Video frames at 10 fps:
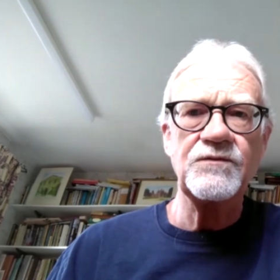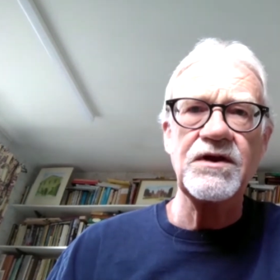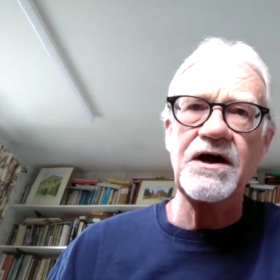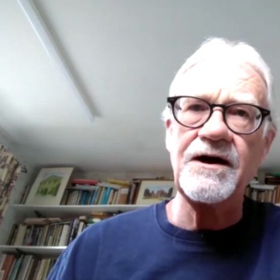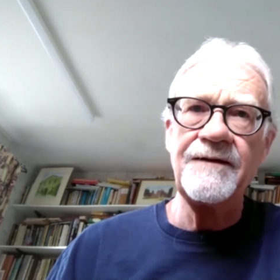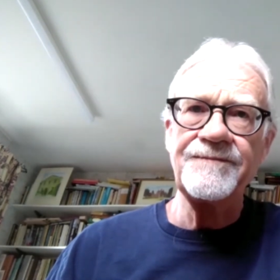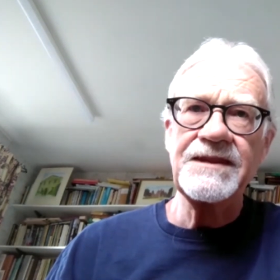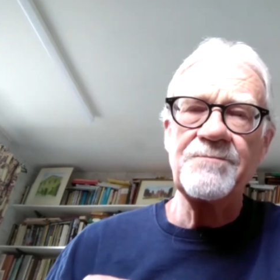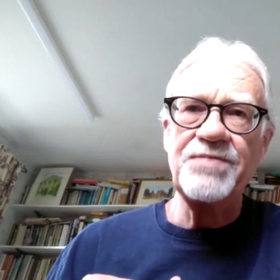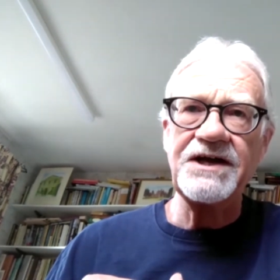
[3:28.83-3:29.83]
Will our
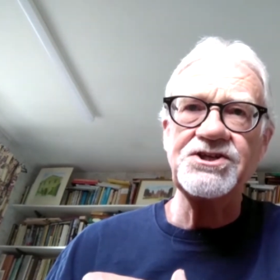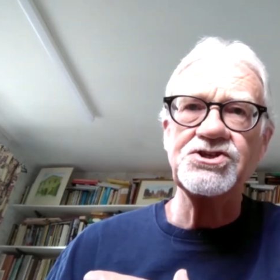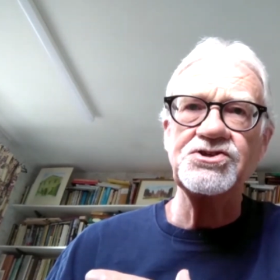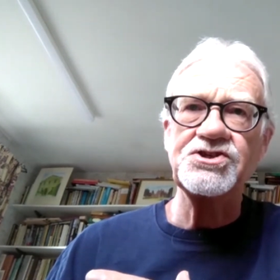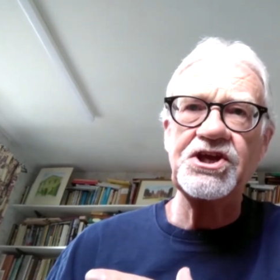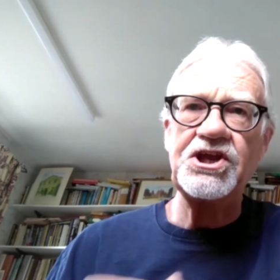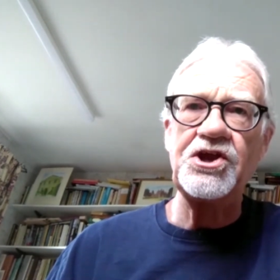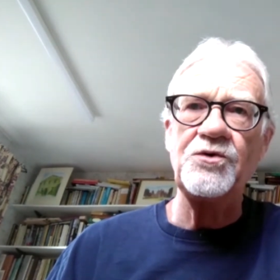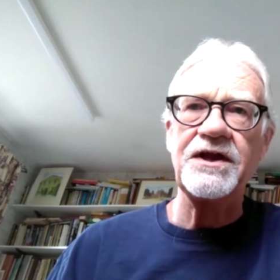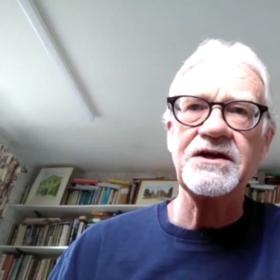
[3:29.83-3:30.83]
patient
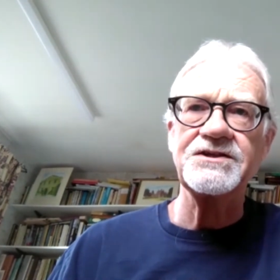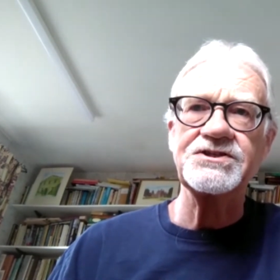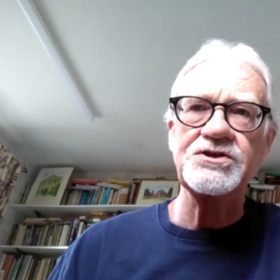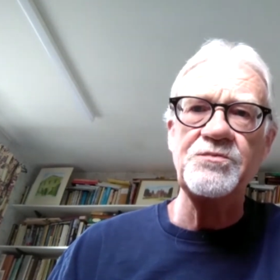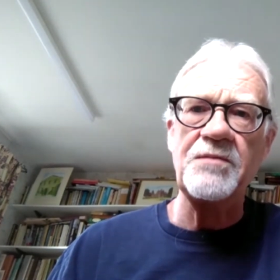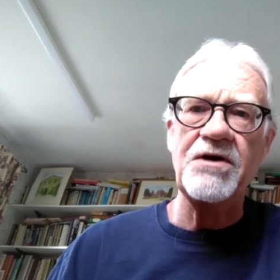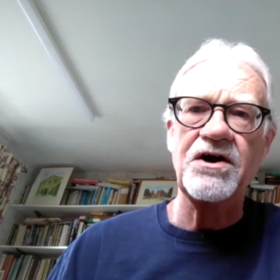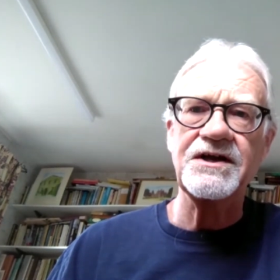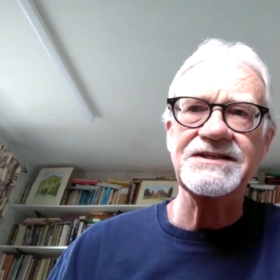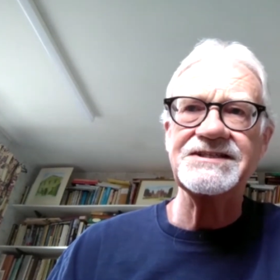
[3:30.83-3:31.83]
queuing at the
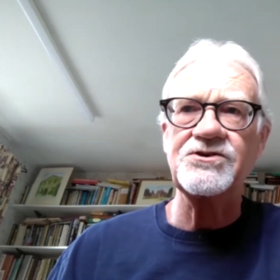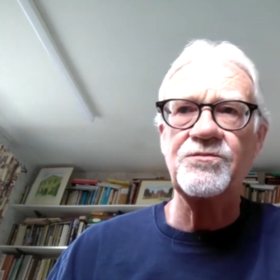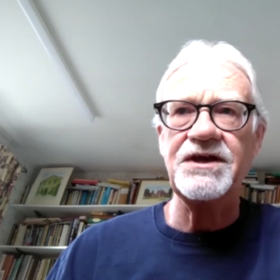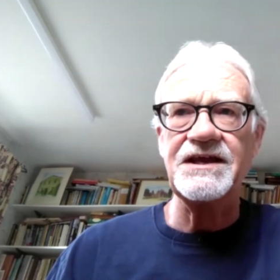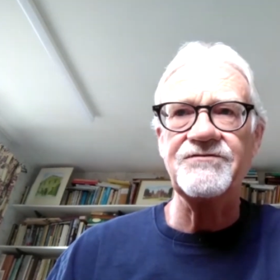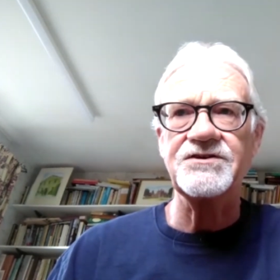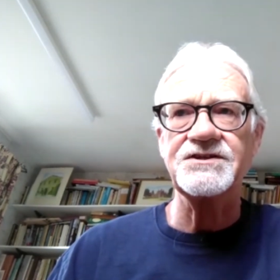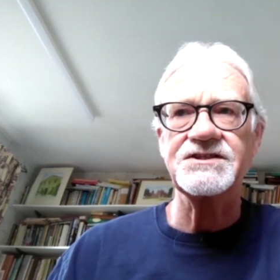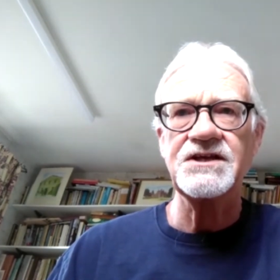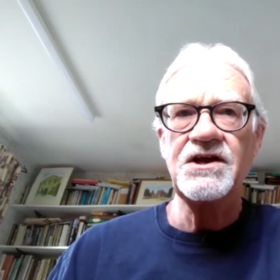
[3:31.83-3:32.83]
supermarket still be in
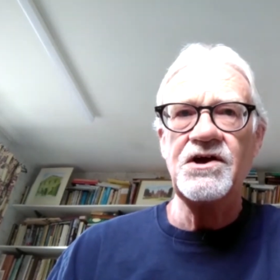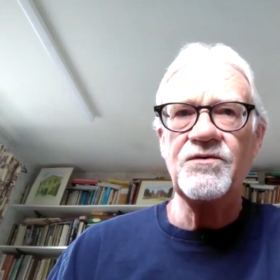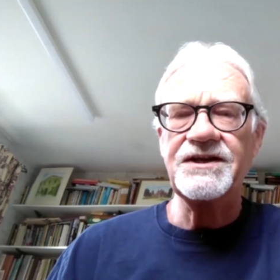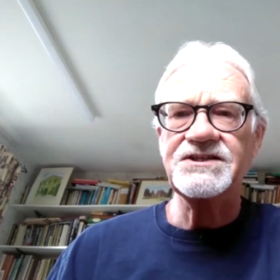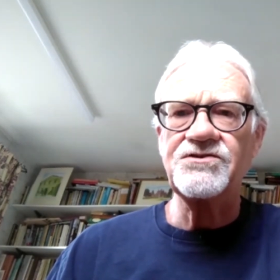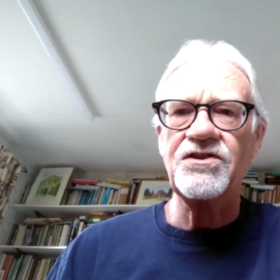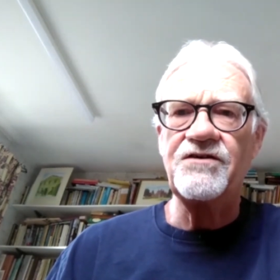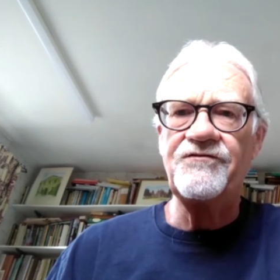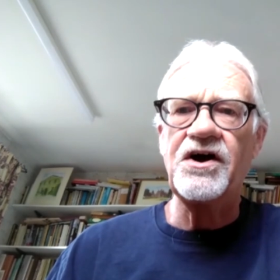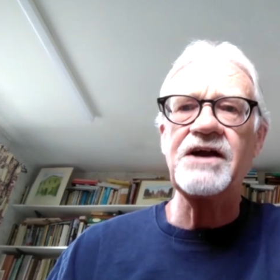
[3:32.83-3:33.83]
evidence when it's
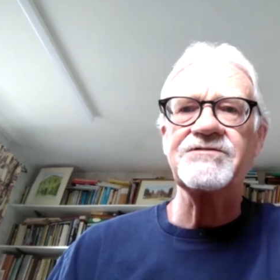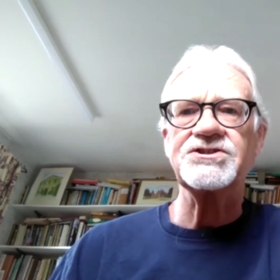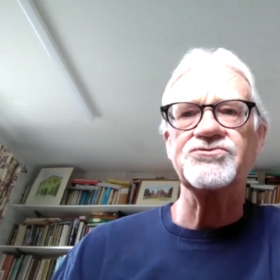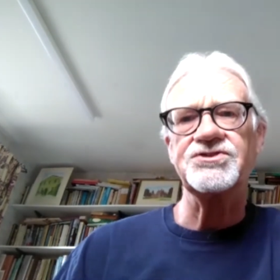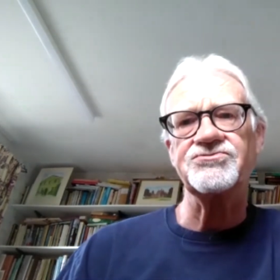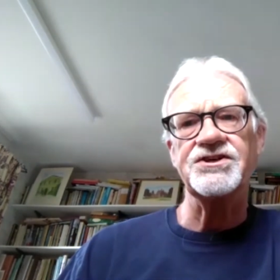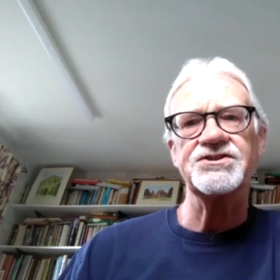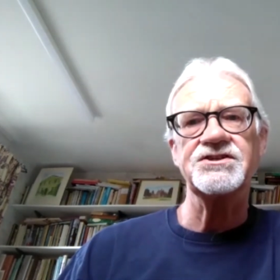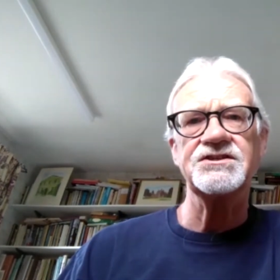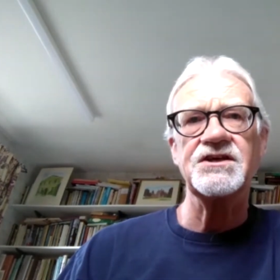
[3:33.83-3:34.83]
not the virus
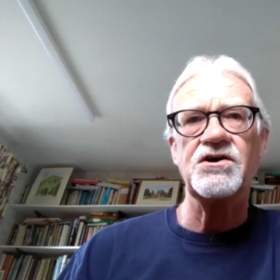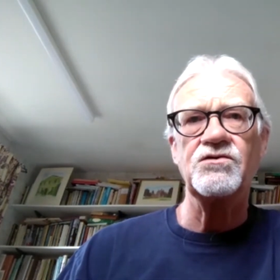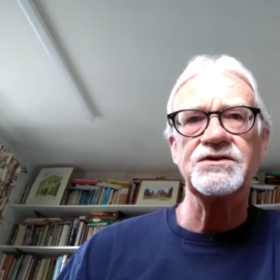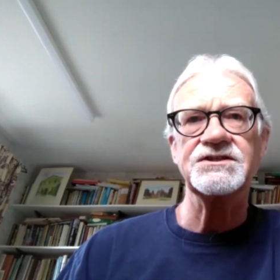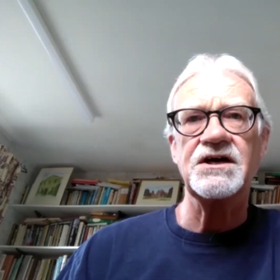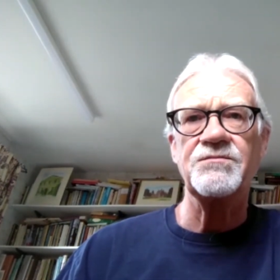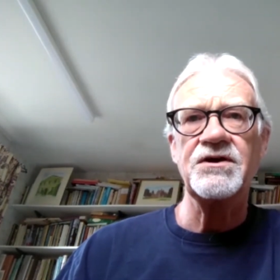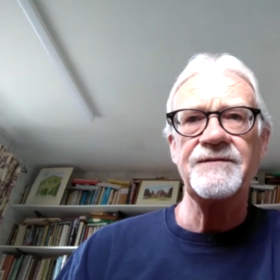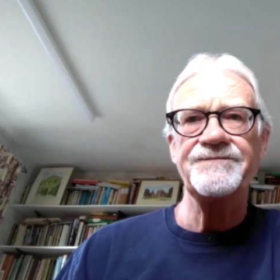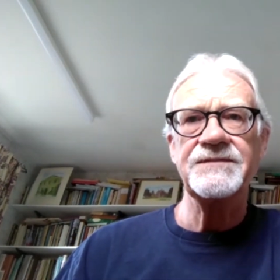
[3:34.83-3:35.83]
restrictions that hold us up,